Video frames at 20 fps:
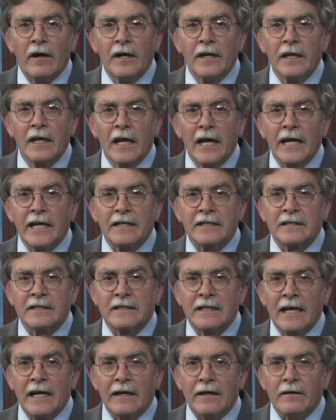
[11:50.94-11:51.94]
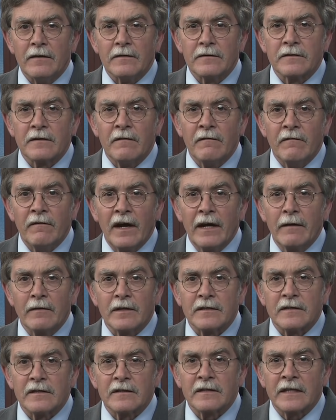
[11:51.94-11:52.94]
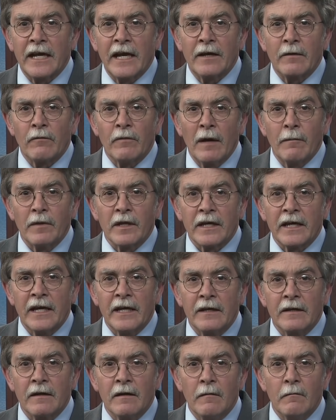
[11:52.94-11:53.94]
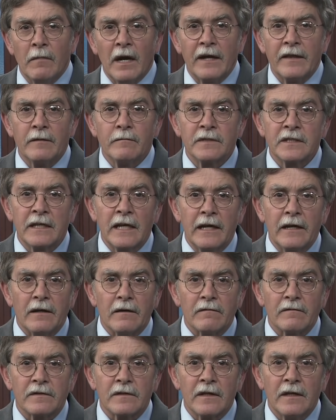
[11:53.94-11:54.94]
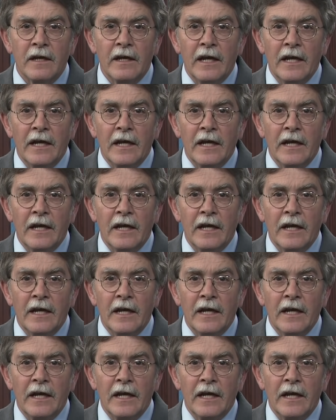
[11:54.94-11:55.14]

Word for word: unlike cells, viruses can't replicate by themselves.